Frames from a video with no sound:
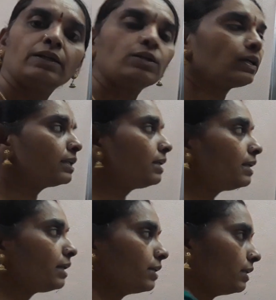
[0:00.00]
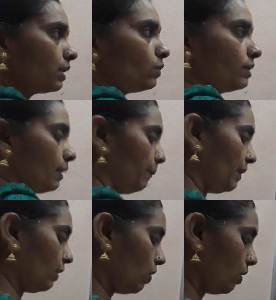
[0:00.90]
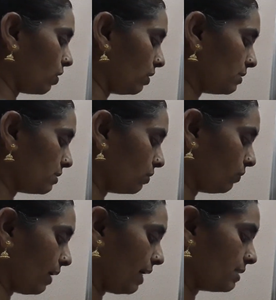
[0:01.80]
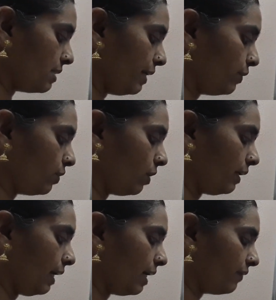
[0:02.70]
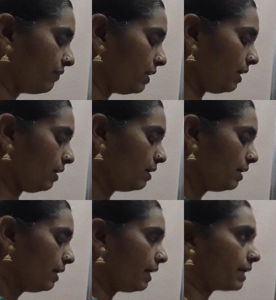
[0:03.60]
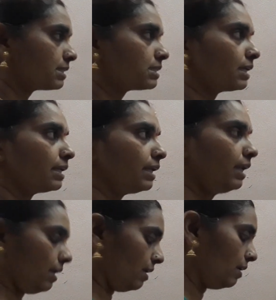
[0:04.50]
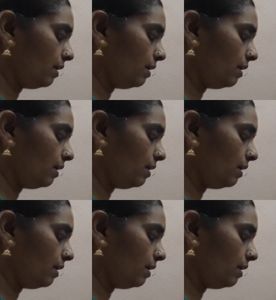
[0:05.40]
you can here include the peacock also, as they do not have the external